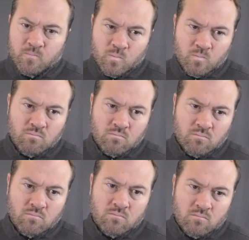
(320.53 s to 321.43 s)

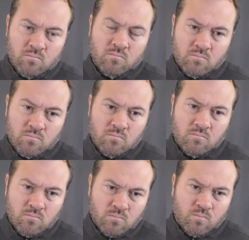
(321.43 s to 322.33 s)

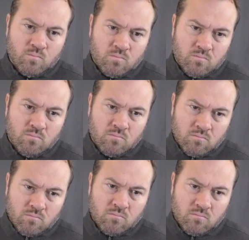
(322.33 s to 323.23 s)

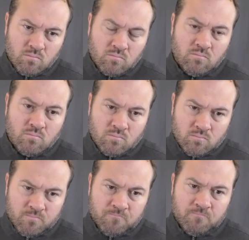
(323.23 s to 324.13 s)

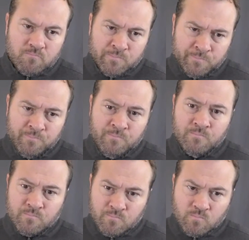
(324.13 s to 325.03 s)

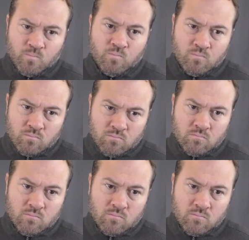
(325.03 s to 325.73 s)
This person isn't speaking.